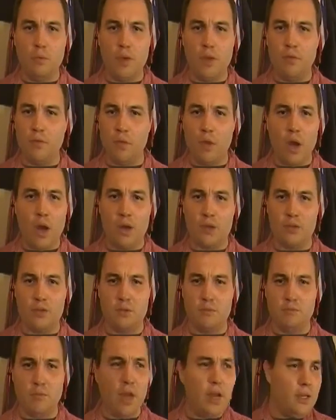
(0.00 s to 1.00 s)
we have
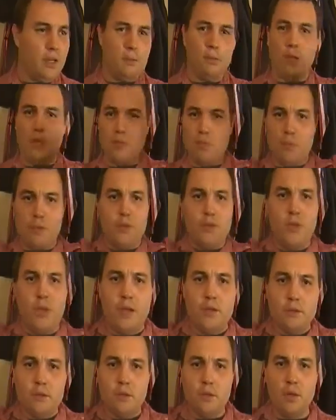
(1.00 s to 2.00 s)
lost
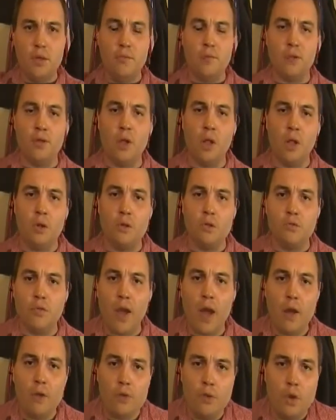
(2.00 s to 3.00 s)
90+% of the dollar's
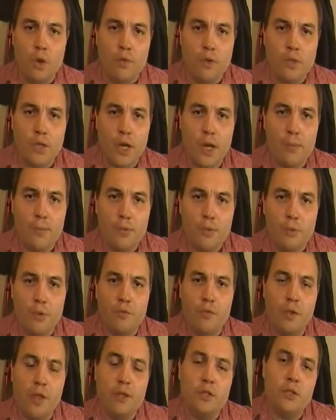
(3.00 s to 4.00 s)
value over time
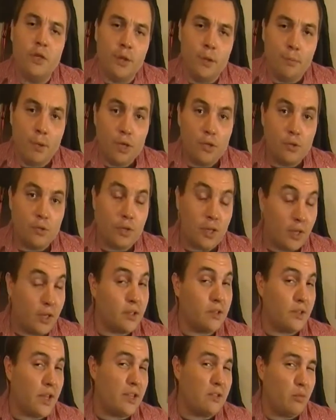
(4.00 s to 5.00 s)
through inflationary pressures,
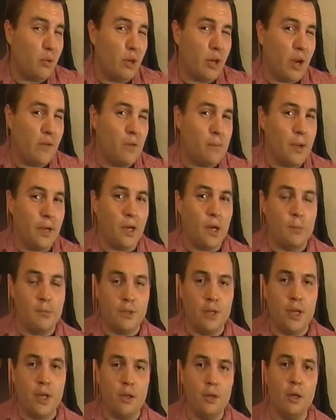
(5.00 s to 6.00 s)
because that's where government
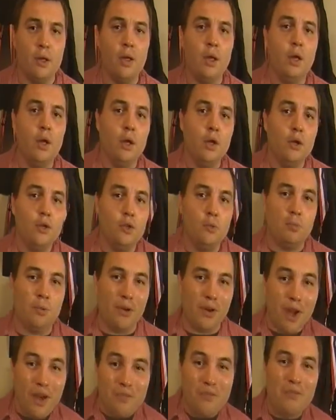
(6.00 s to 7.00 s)
comes in to
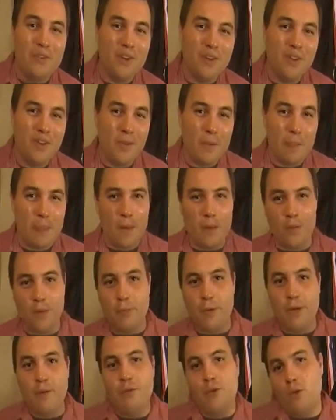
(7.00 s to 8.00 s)
print off all
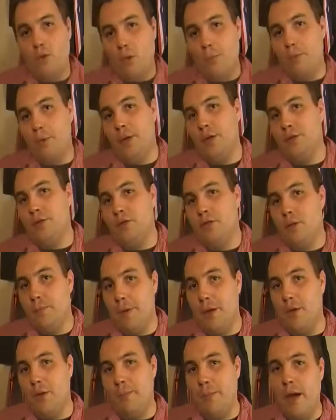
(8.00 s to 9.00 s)
the money for the corporations
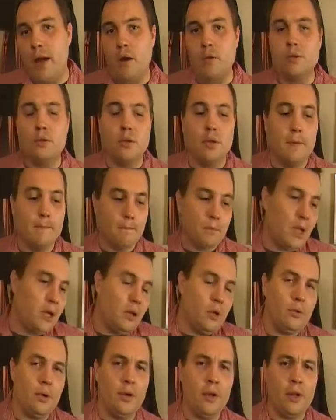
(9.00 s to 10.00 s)
to bail them out,
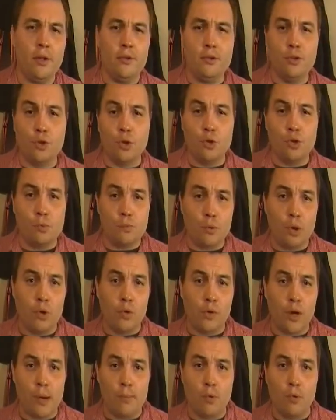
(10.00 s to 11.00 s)
let alone any other social
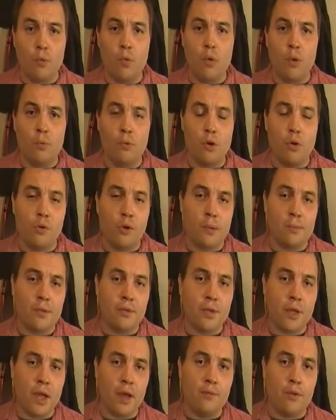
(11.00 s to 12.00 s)
program or war program
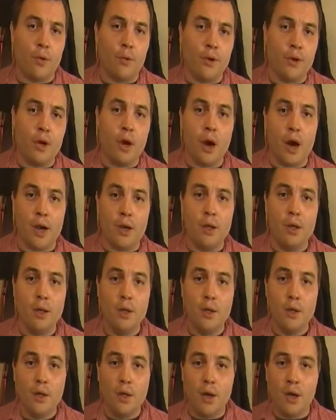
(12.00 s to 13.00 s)
that they have going on.